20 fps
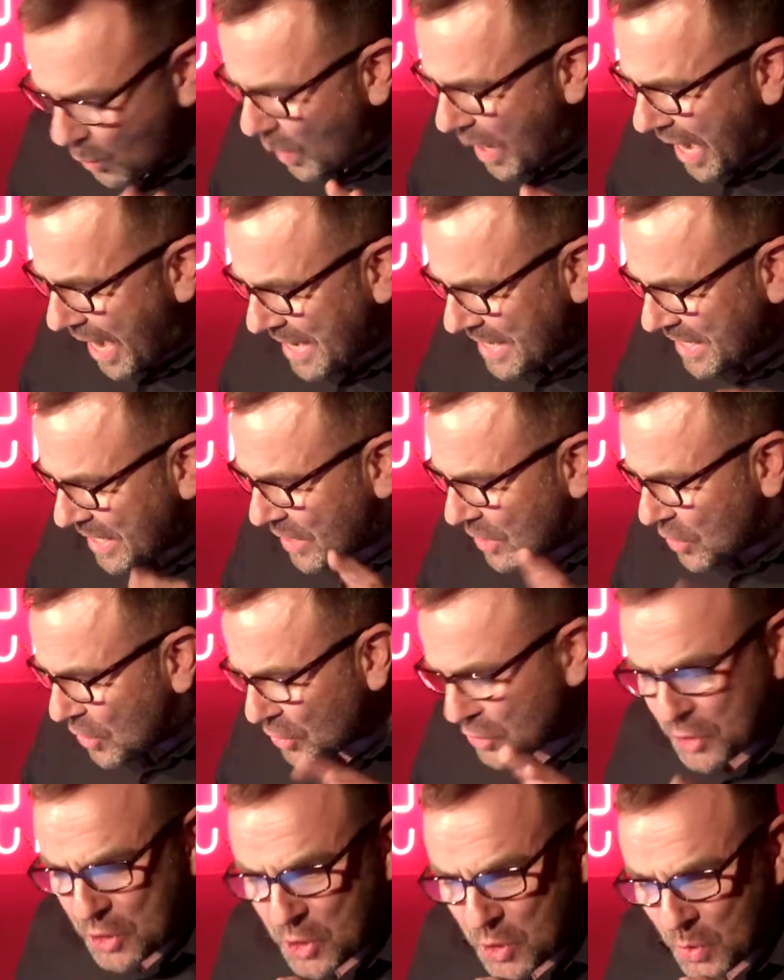One,
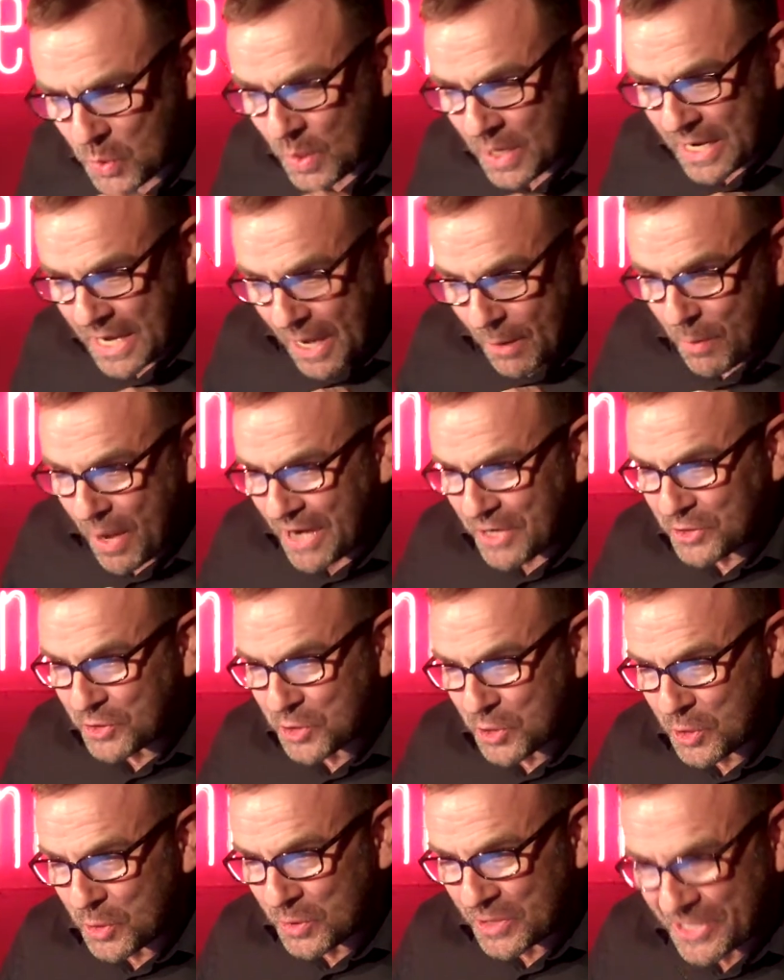a two, a
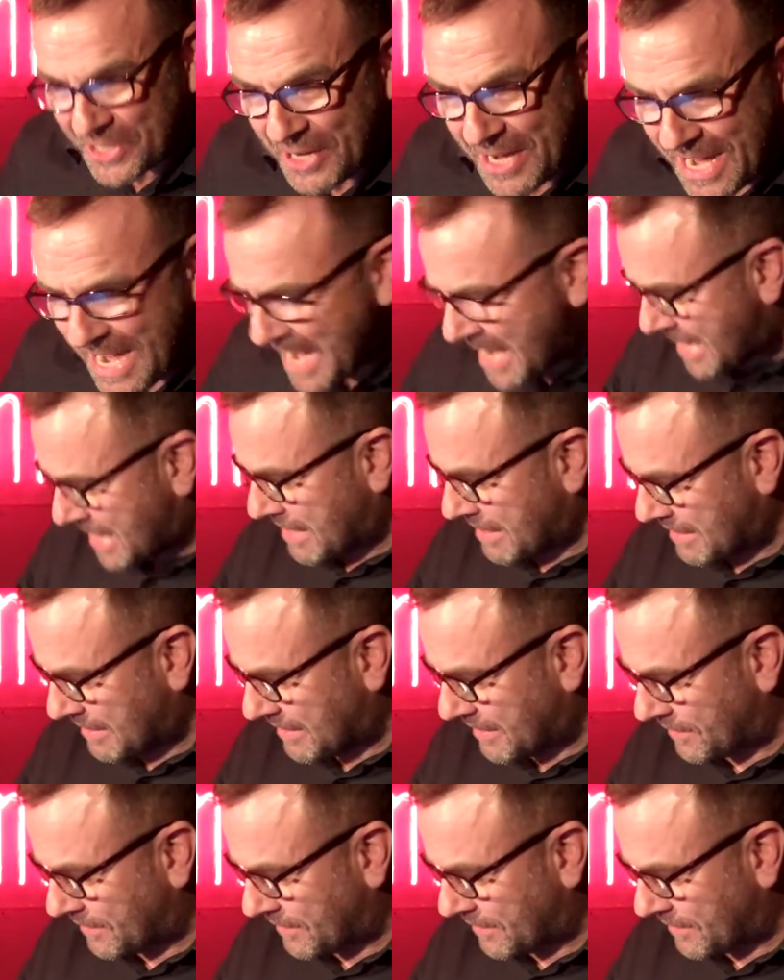one, two, three,